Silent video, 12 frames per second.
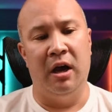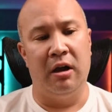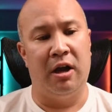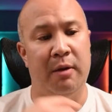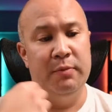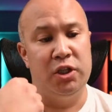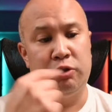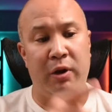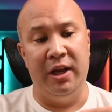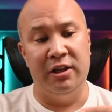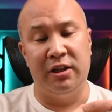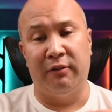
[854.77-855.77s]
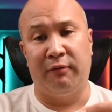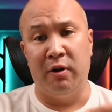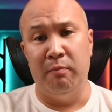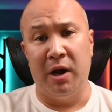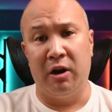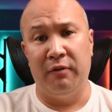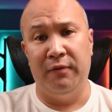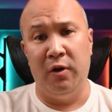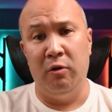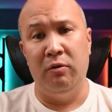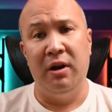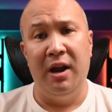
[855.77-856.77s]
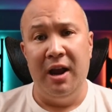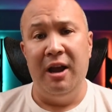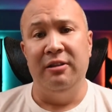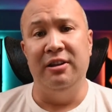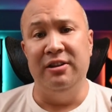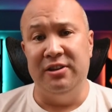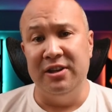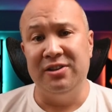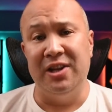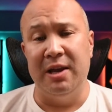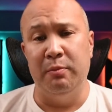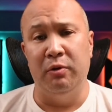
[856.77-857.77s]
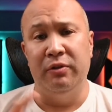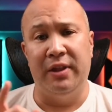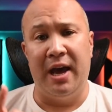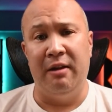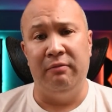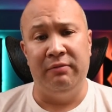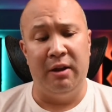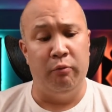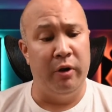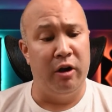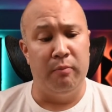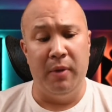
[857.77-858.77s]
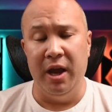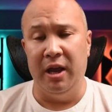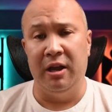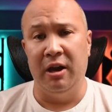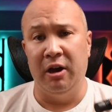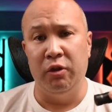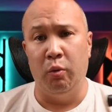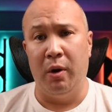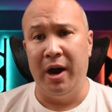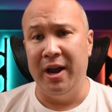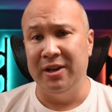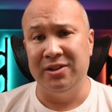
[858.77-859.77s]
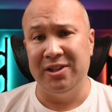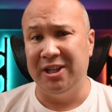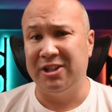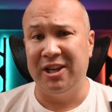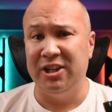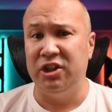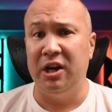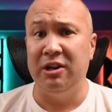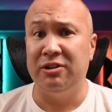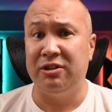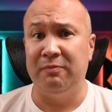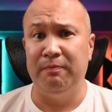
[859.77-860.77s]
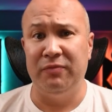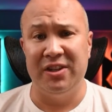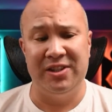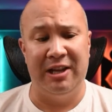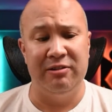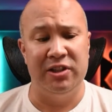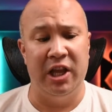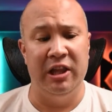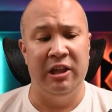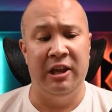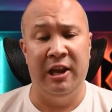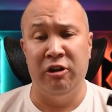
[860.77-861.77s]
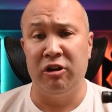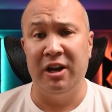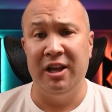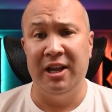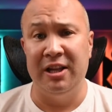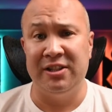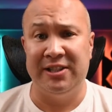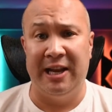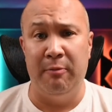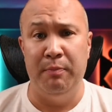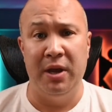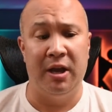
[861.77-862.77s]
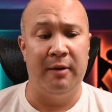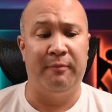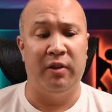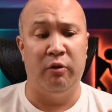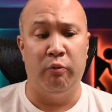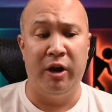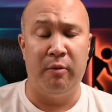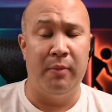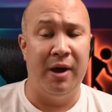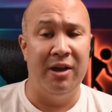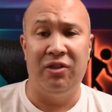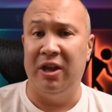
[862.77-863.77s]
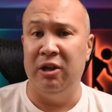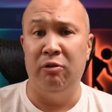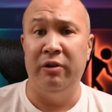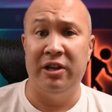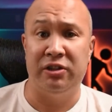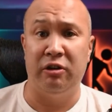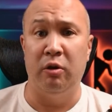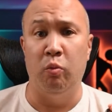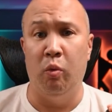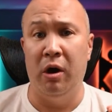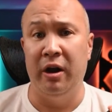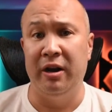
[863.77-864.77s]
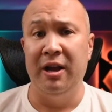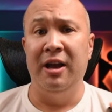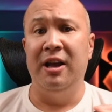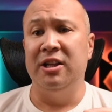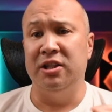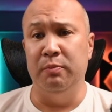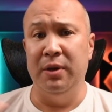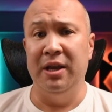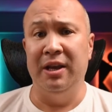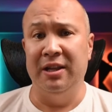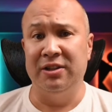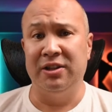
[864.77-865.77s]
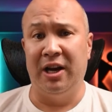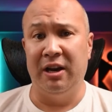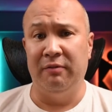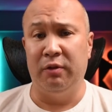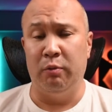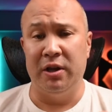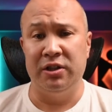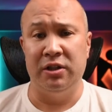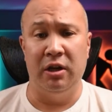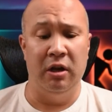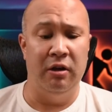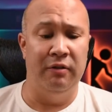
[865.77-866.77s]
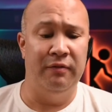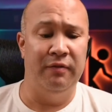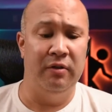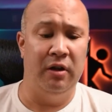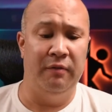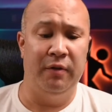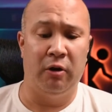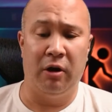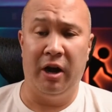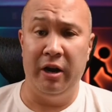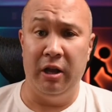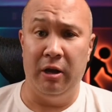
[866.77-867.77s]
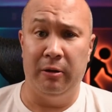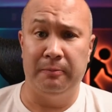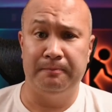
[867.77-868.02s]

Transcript: coming straight into the front microphone, then disable that rear mic. Otherwise, it's going to change the sound slightly, and you're going to get sound pickup from the rear mic that you don't necessarily want to be inside of the rest of your audio.